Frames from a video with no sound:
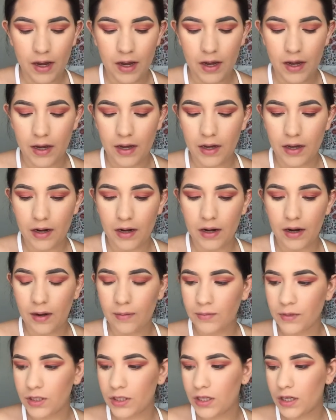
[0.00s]
and
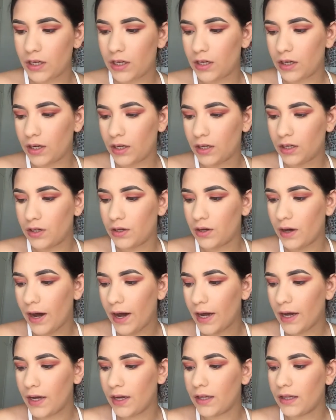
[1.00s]
I'm just going
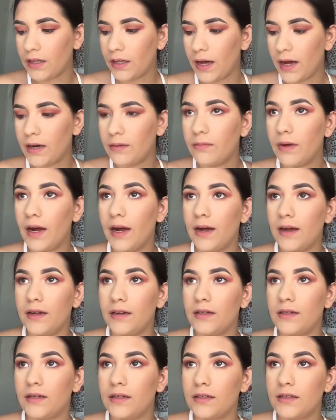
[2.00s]
to, I line
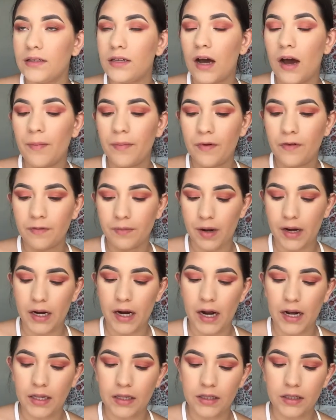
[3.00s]
my top of my
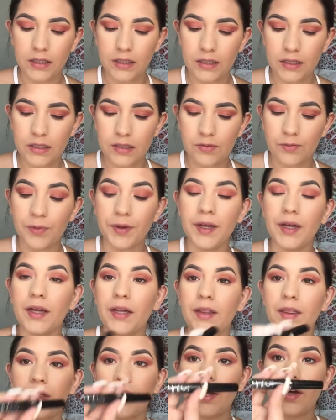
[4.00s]
eyelids with